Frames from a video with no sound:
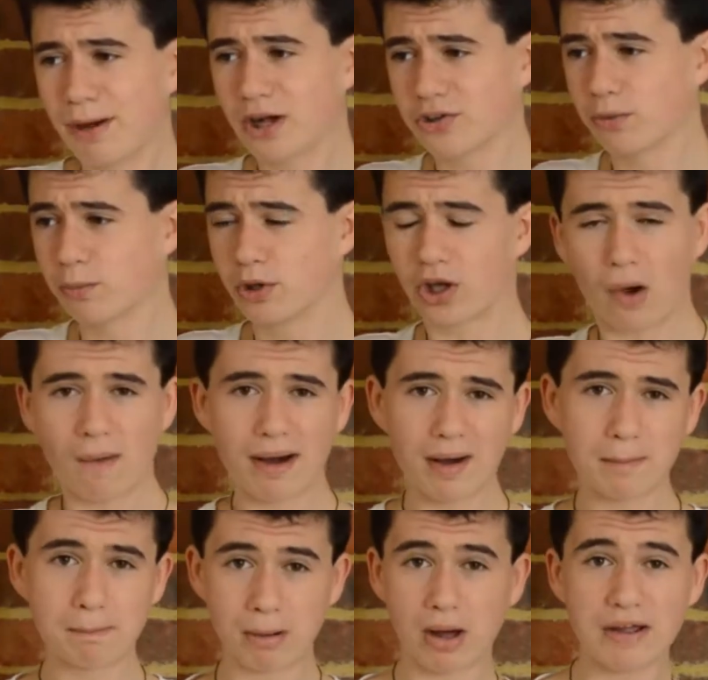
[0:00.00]
person would go
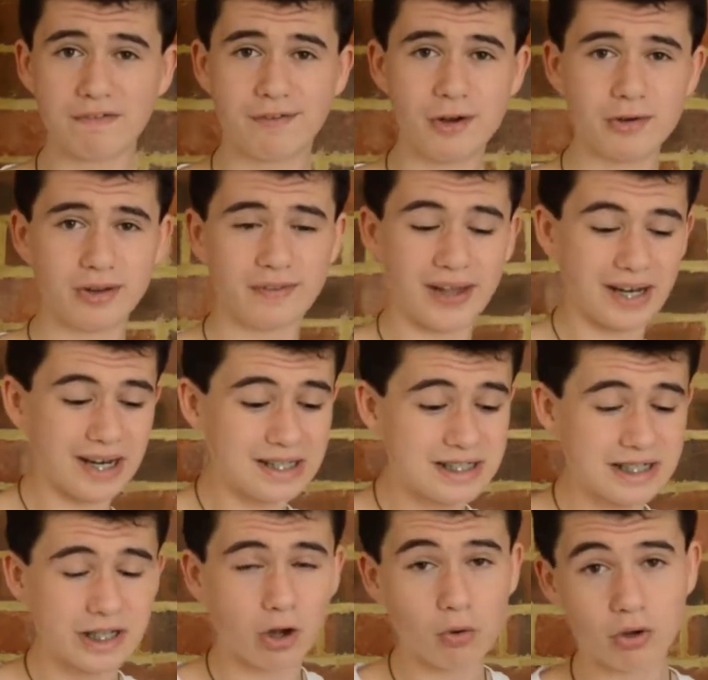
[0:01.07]
out and buy food and then
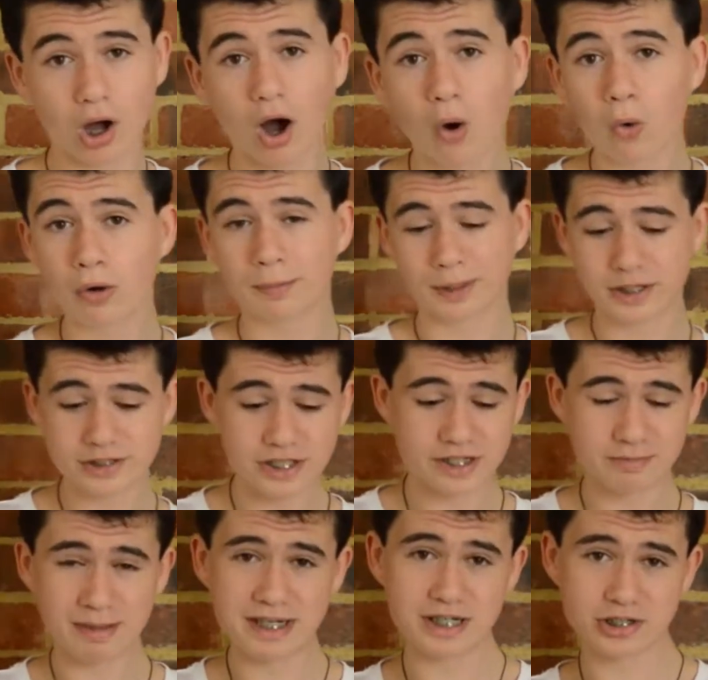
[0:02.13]
let it go cold because they're
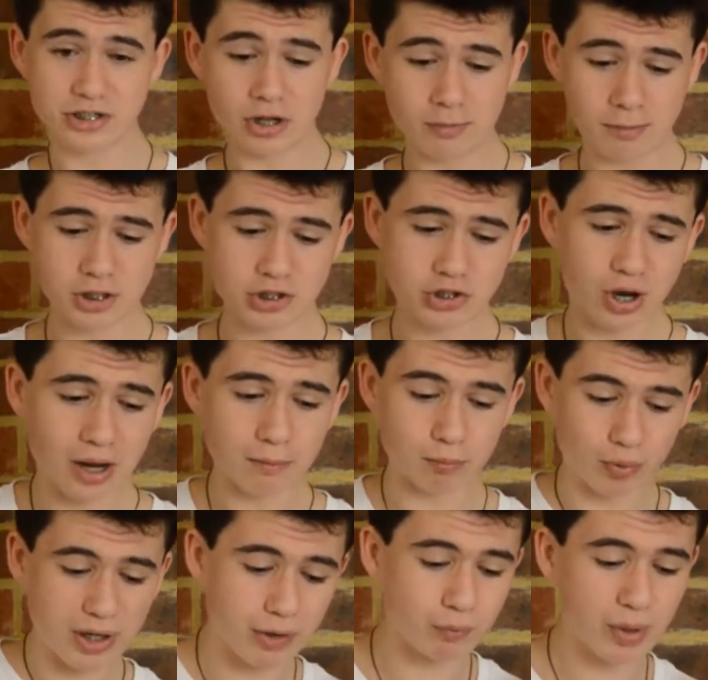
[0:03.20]
spending so much
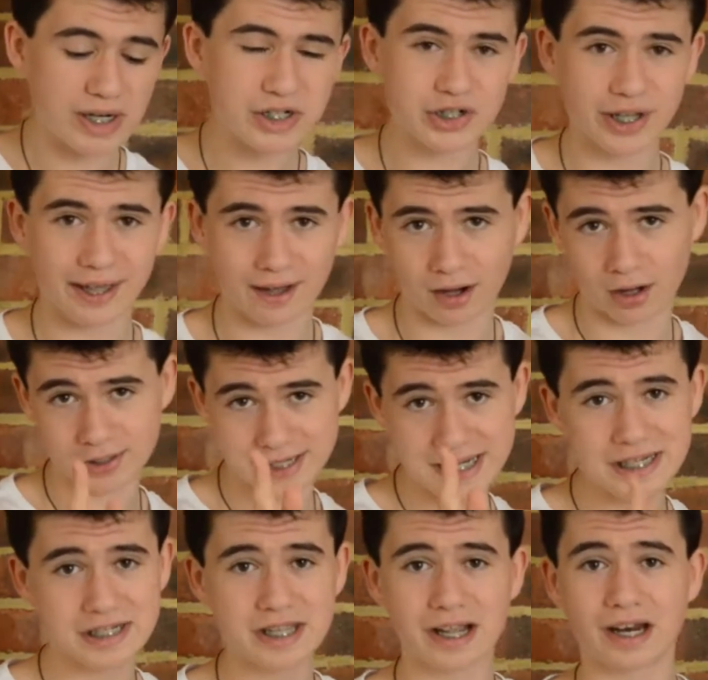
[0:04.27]
time rearranging it
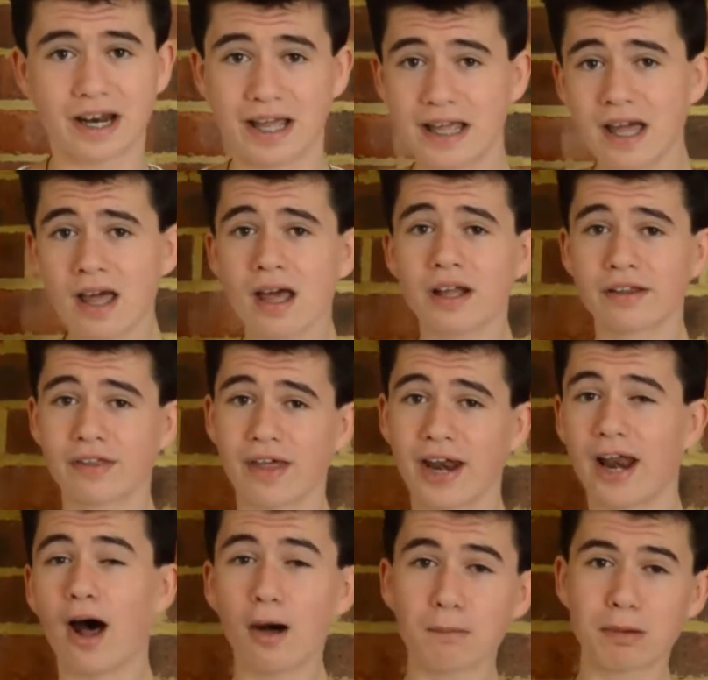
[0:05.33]
artistically to
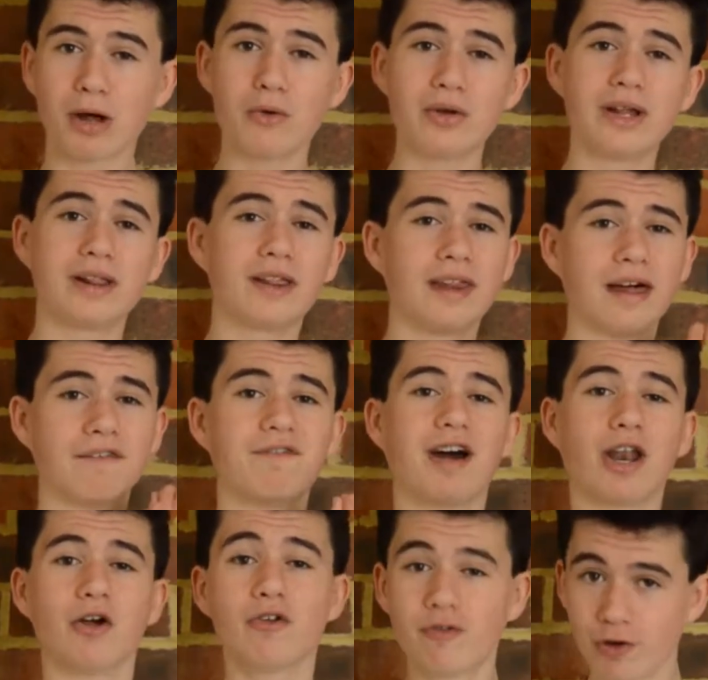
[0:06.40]
then upload it to their
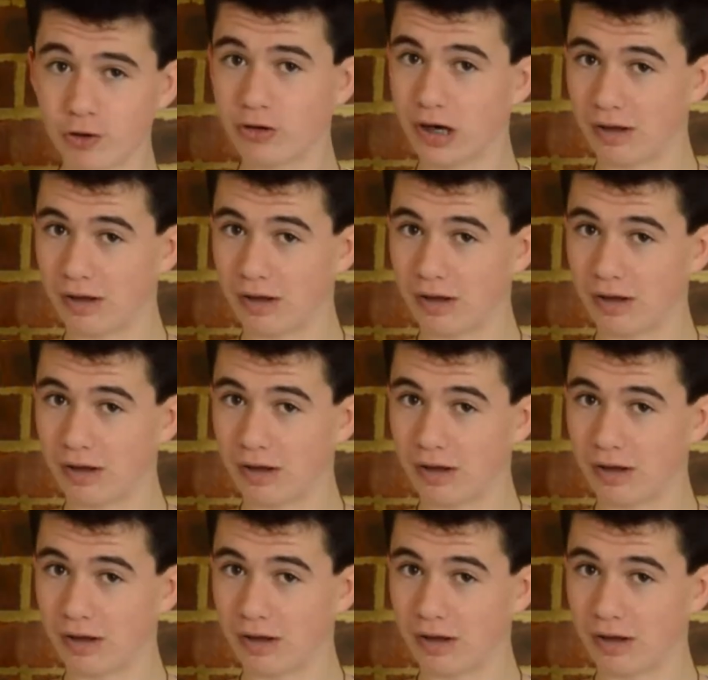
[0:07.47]
fellow food